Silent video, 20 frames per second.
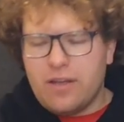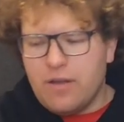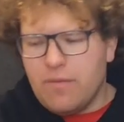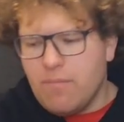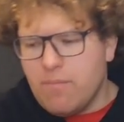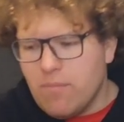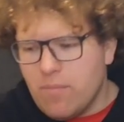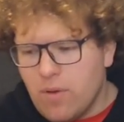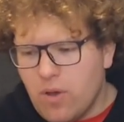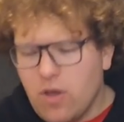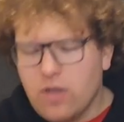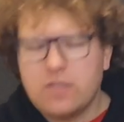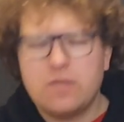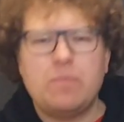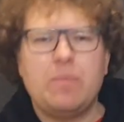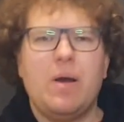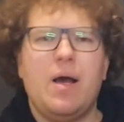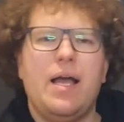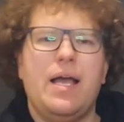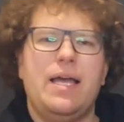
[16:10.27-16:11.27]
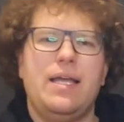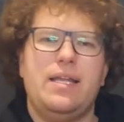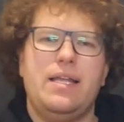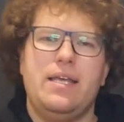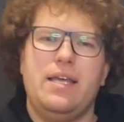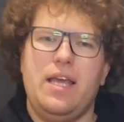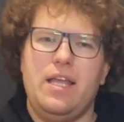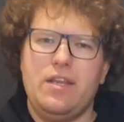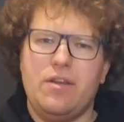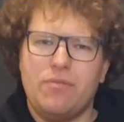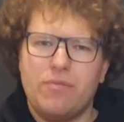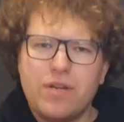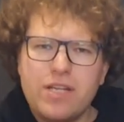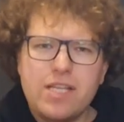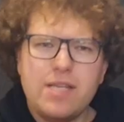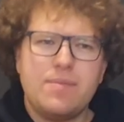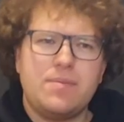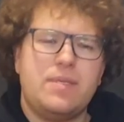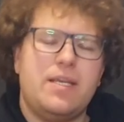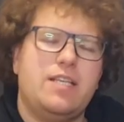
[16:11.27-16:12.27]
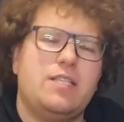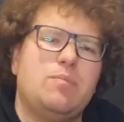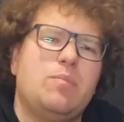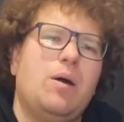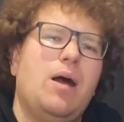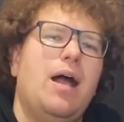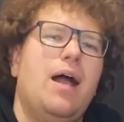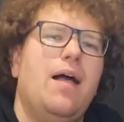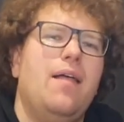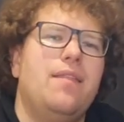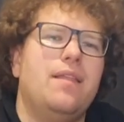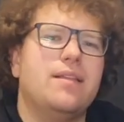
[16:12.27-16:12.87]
immersed by it and you're really obsessed by it,